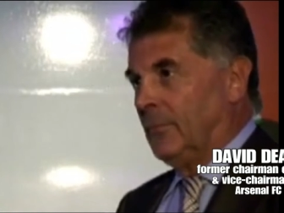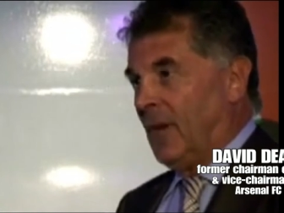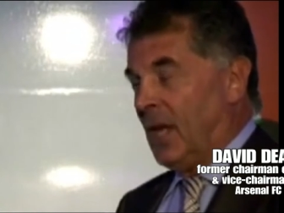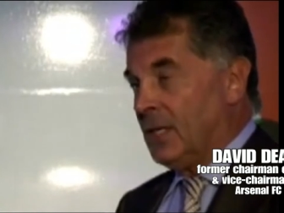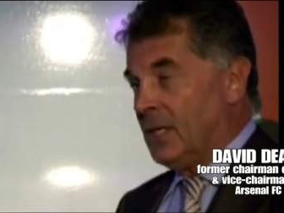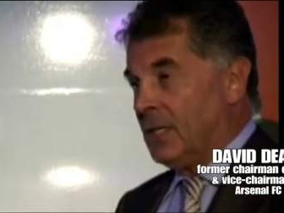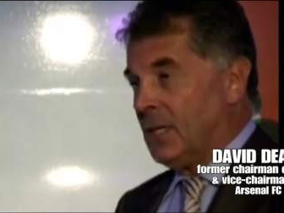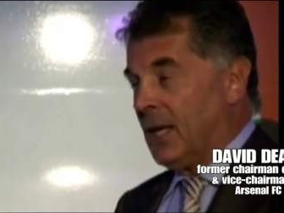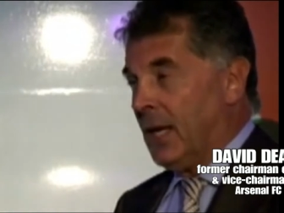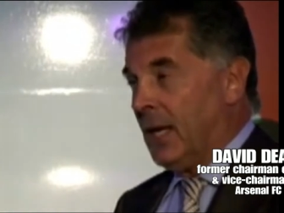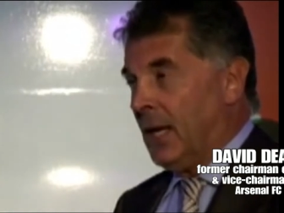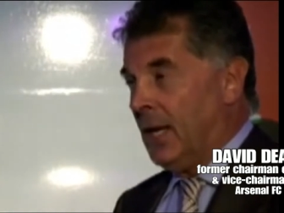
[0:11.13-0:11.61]

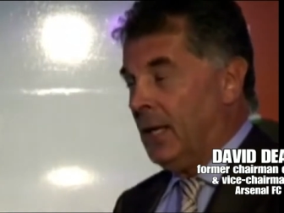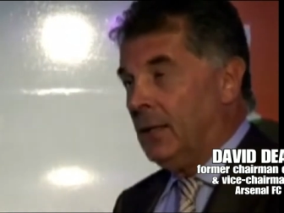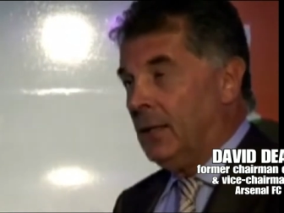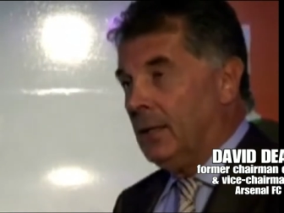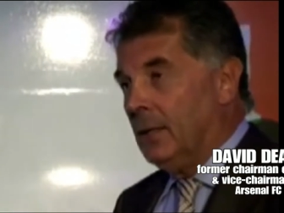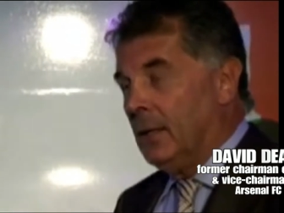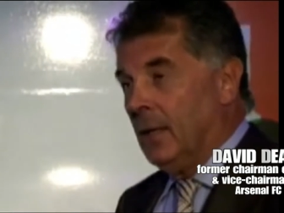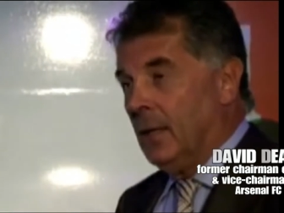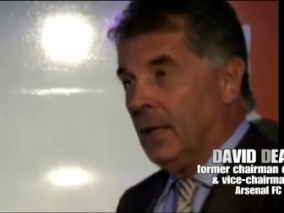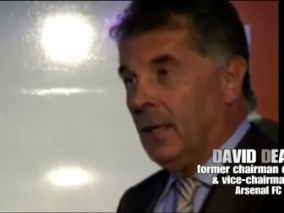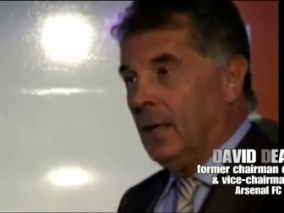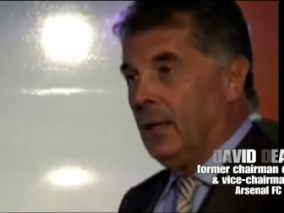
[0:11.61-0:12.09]
Yes, I can.
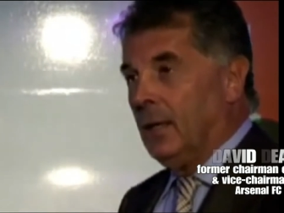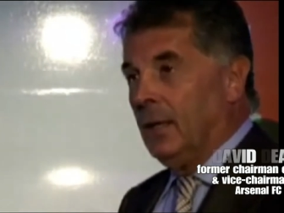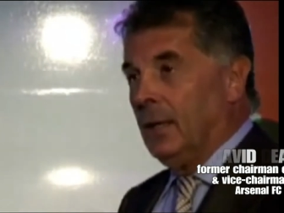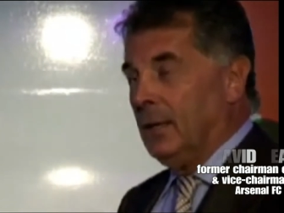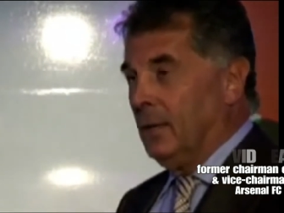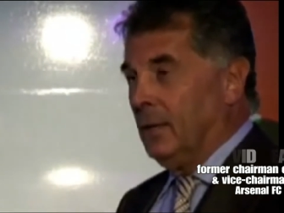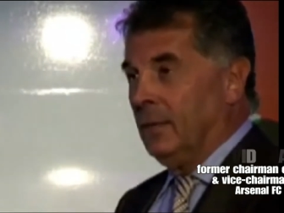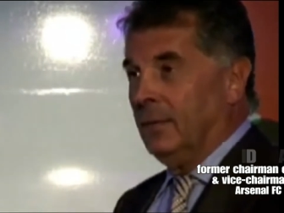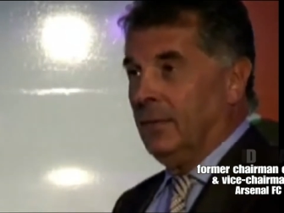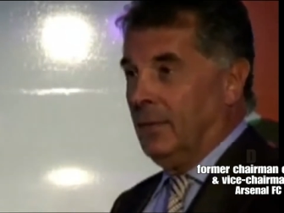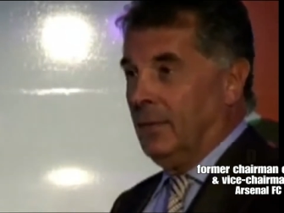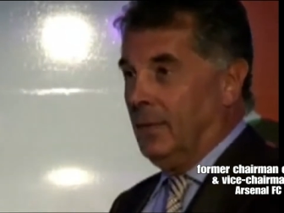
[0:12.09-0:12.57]

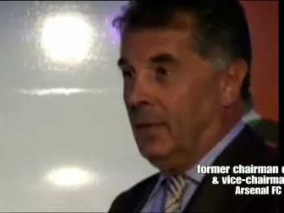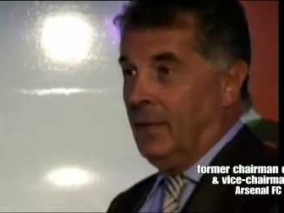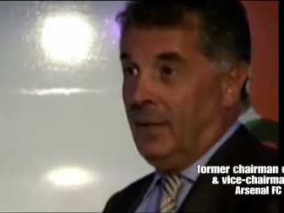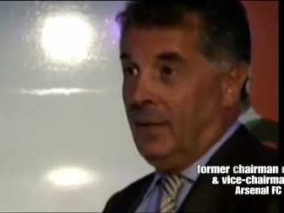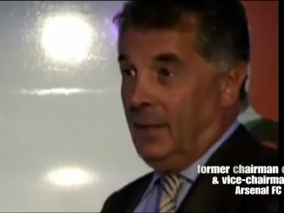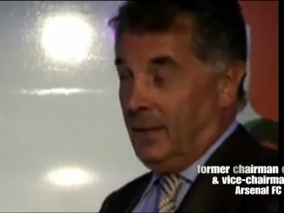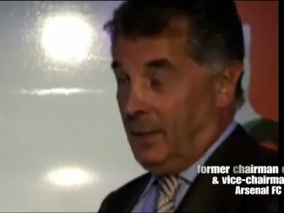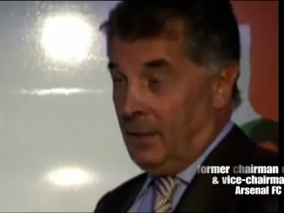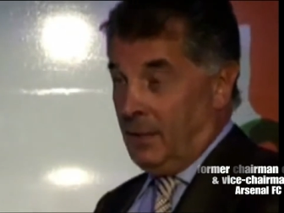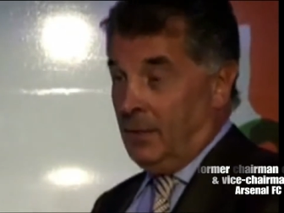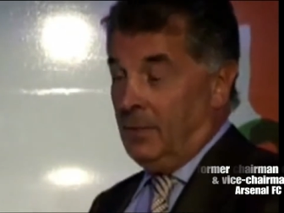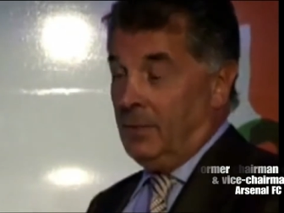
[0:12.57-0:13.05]

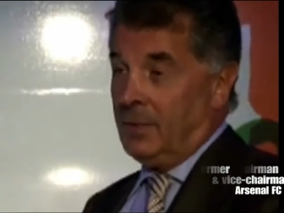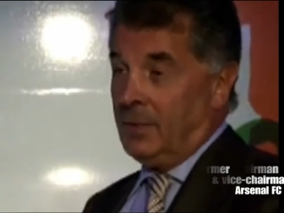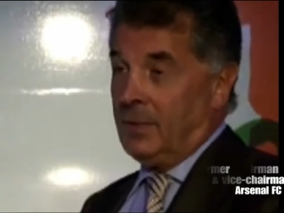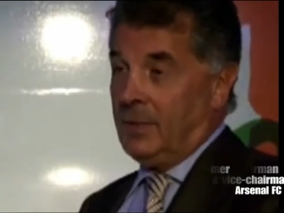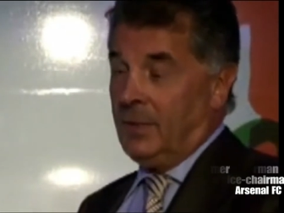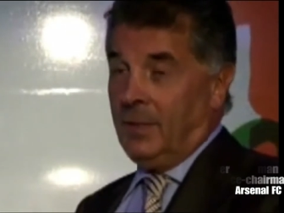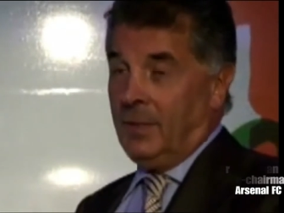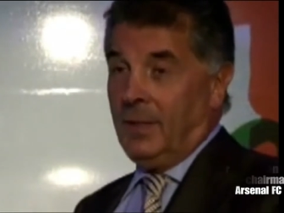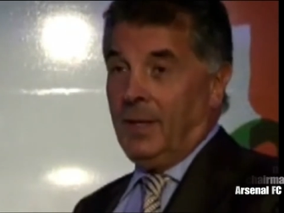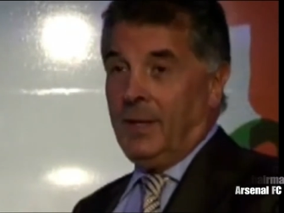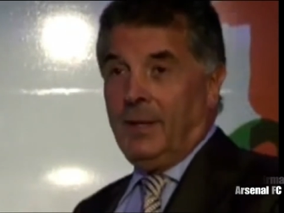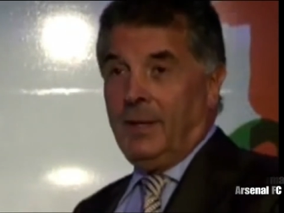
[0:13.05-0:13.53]
Of
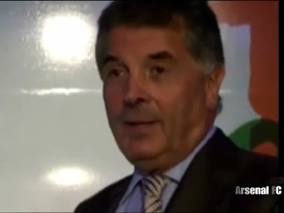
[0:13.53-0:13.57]
course.